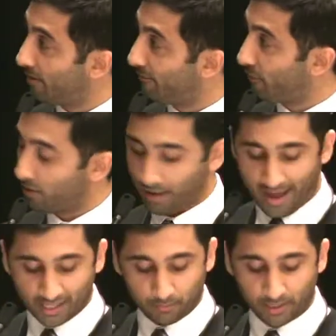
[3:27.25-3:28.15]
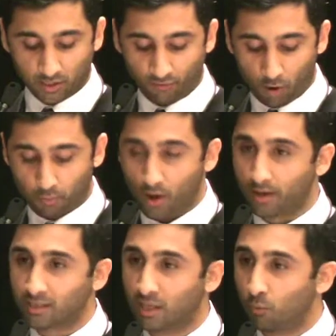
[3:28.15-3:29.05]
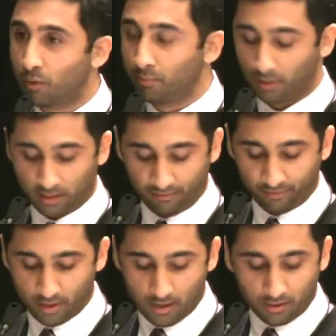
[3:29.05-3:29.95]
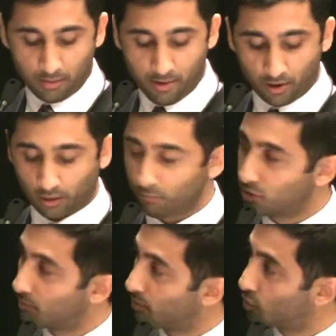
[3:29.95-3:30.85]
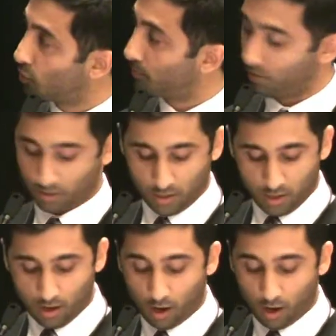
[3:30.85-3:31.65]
and fun aspects of our products that we believe the American Muslim consumer